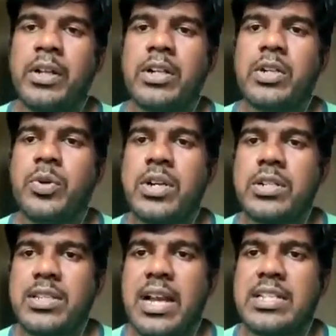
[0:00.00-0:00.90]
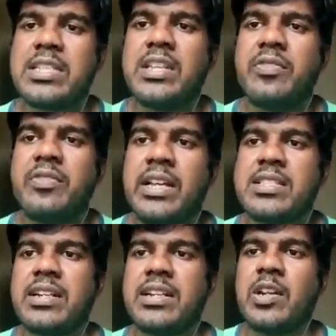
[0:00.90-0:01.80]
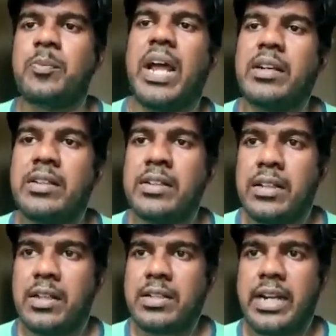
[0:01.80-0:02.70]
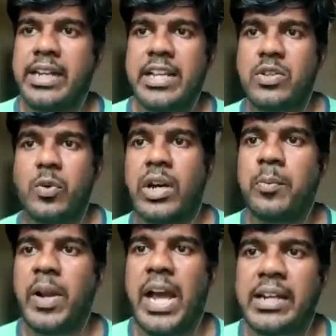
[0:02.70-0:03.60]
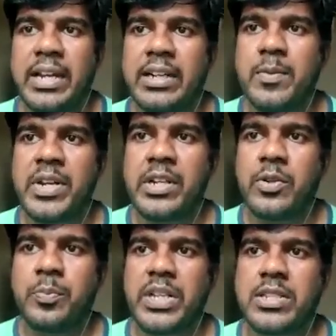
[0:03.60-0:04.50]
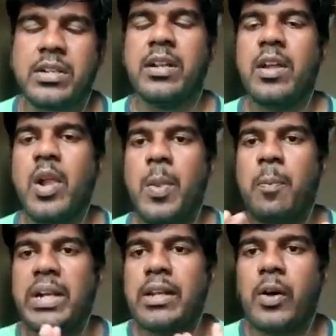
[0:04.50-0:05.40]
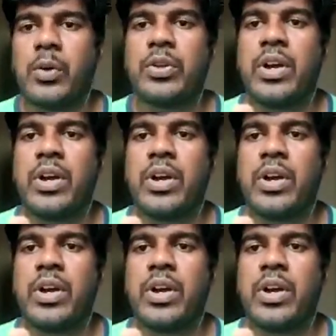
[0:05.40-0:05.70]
towards achieving a certain plan, right? Like, so one plan can come into picture, but how do you